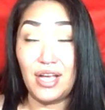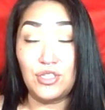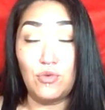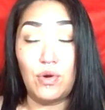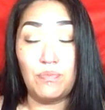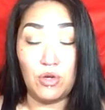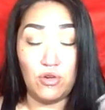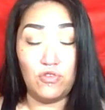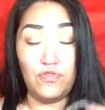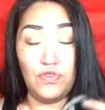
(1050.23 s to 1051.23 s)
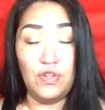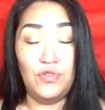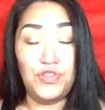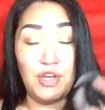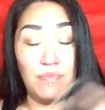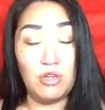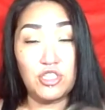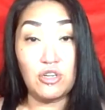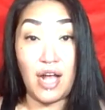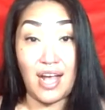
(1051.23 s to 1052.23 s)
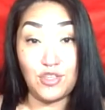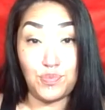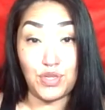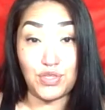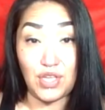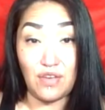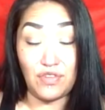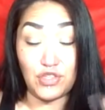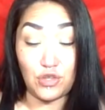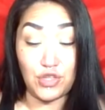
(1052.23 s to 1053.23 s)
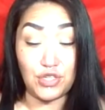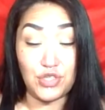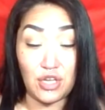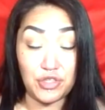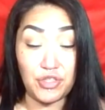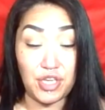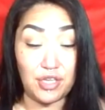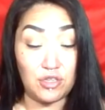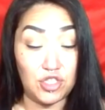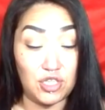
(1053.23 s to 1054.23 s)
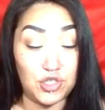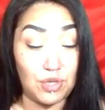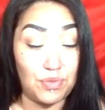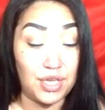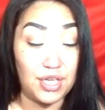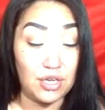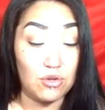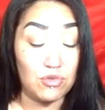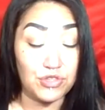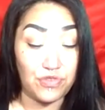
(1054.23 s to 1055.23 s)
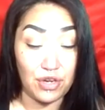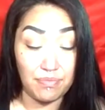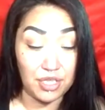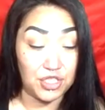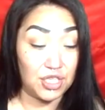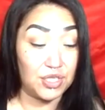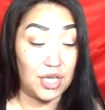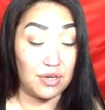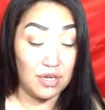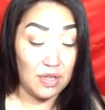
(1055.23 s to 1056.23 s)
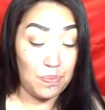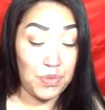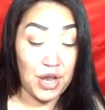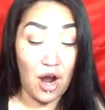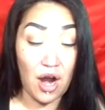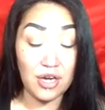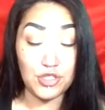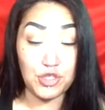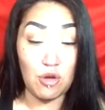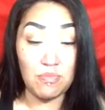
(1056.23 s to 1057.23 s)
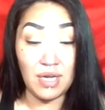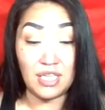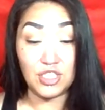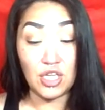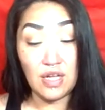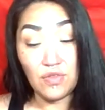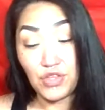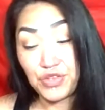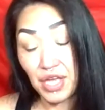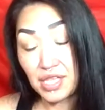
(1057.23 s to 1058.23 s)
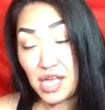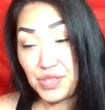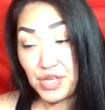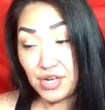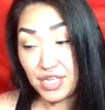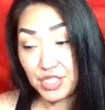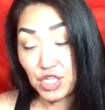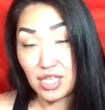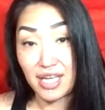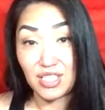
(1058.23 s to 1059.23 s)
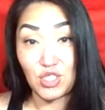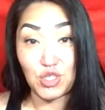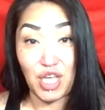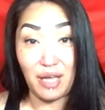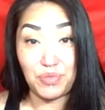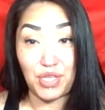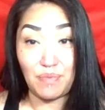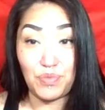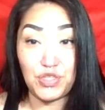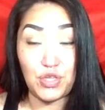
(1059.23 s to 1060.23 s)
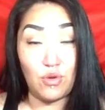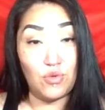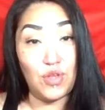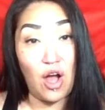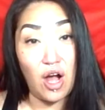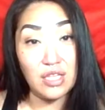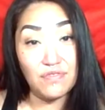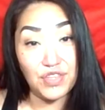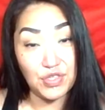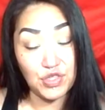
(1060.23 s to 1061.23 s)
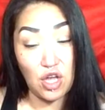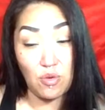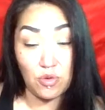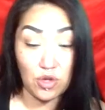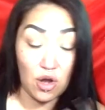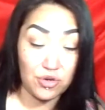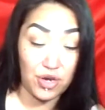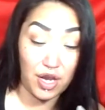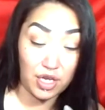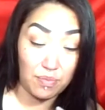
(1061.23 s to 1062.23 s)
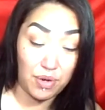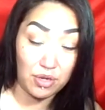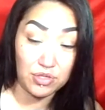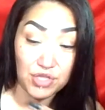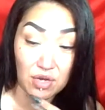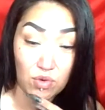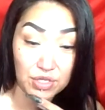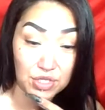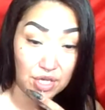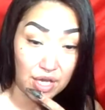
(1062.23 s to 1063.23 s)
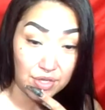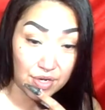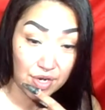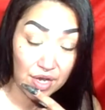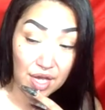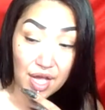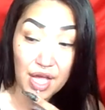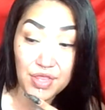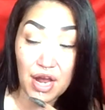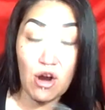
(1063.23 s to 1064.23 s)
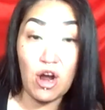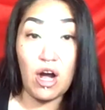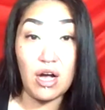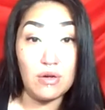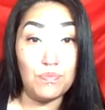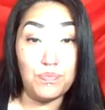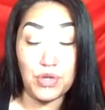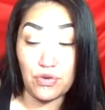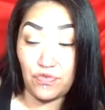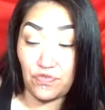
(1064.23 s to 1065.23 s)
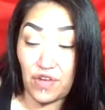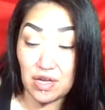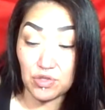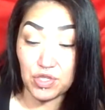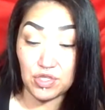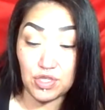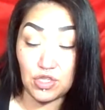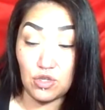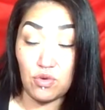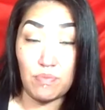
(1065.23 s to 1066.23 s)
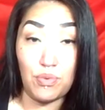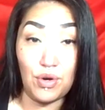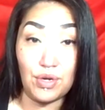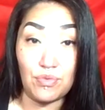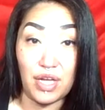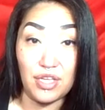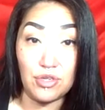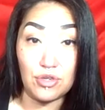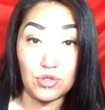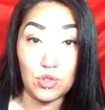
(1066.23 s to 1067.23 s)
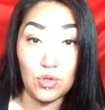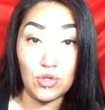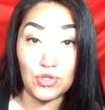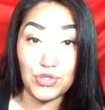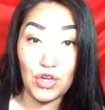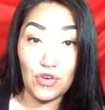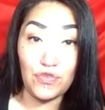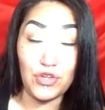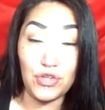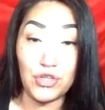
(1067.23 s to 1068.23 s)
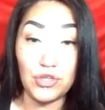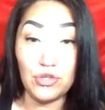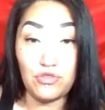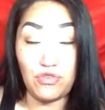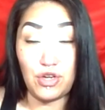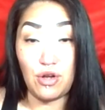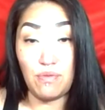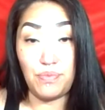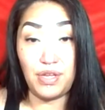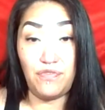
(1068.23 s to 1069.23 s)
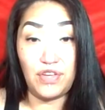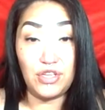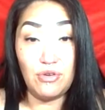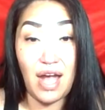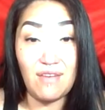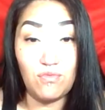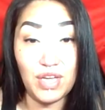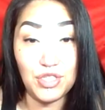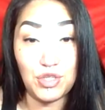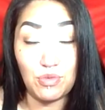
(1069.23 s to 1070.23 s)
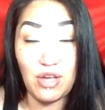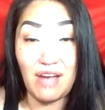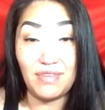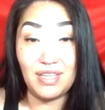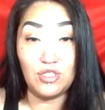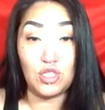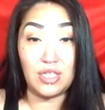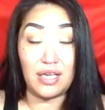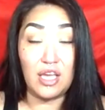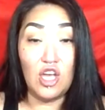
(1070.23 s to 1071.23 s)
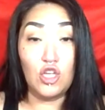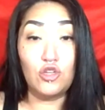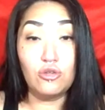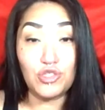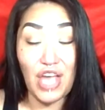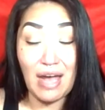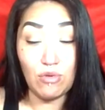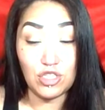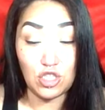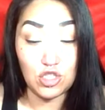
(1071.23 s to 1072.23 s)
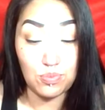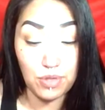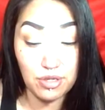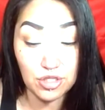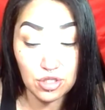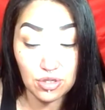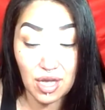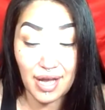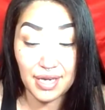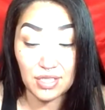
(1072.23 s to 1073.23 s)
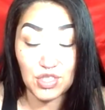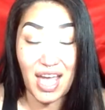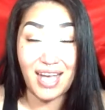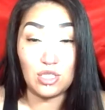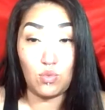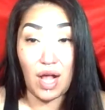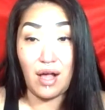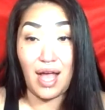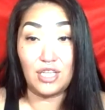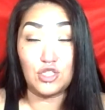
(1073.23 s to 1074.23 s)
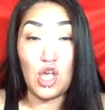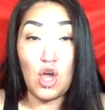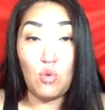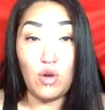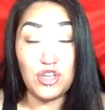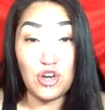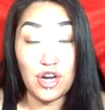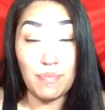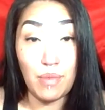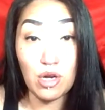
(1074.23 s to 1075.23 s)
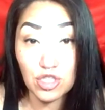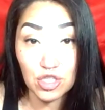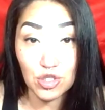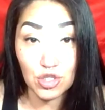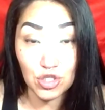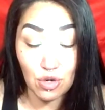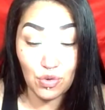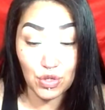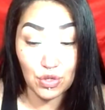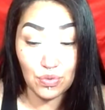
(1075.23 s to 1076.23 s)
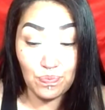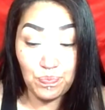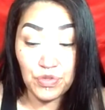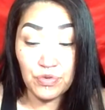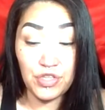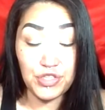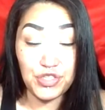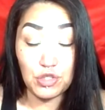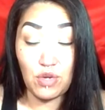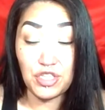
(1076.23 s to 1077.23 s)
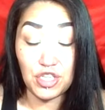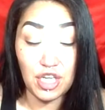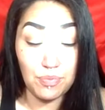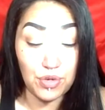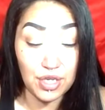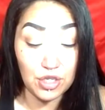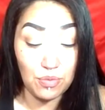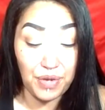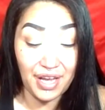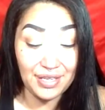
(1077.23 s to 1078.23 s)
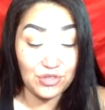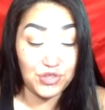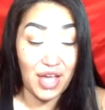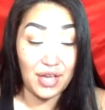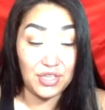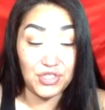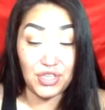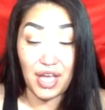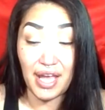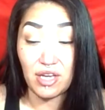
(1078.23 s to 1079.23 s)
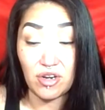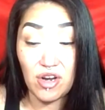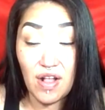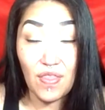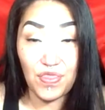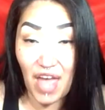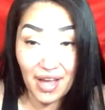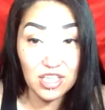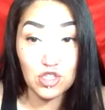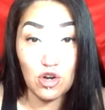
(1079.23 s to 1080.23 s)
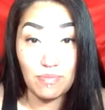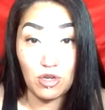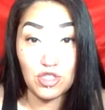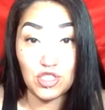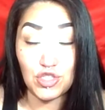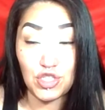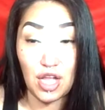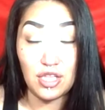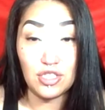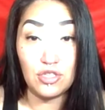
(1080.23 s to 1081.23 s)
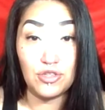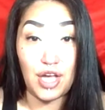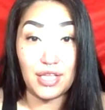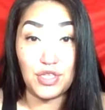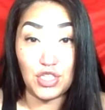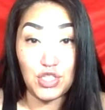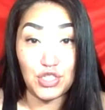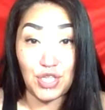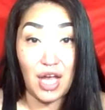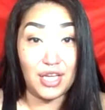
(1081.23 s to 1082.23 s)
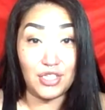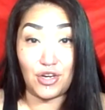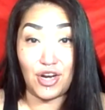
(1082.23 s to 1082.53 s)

you remove the emotional aspects of it. So there's also the energy of somebody here who was very much in their heart so much that they let their intellect escape them. So all of these co-creative components got to work together. And they're all beautiful faculties that you were born with, tools for you to use for your own benefit. You have wisdom, you have intellect. Use that with your spiritual guidance as well as what your emotions are showing you. When the situation keep bringing you pain and sadness and anger, that is your emotions telling you that this is not in your